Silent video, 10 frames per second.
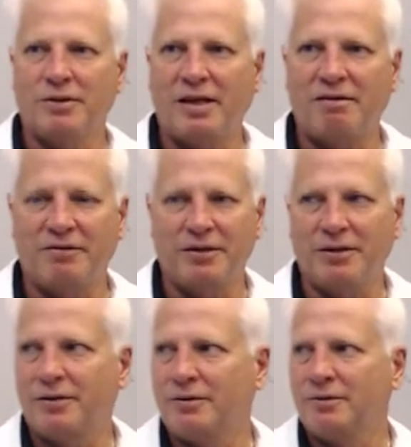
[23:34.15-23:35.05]
that
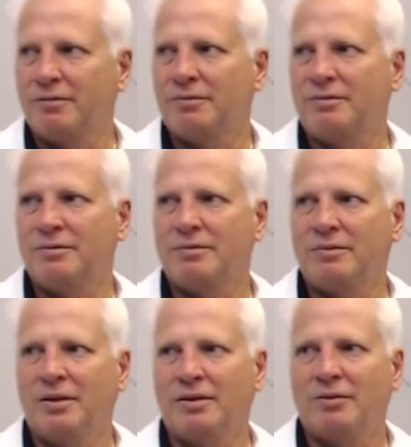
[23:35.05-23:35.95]
video.
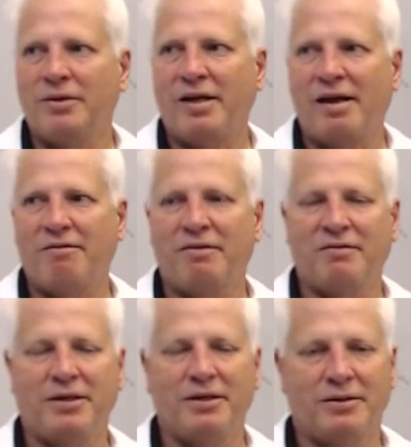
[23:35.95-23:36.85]
We have the
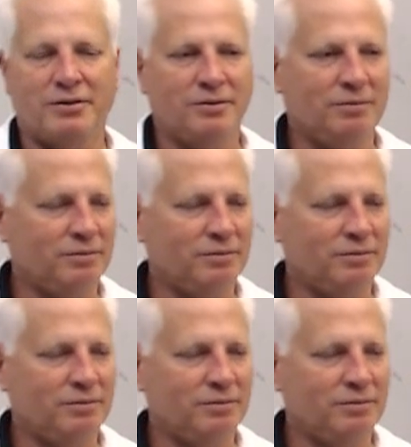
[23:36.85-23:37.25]
video.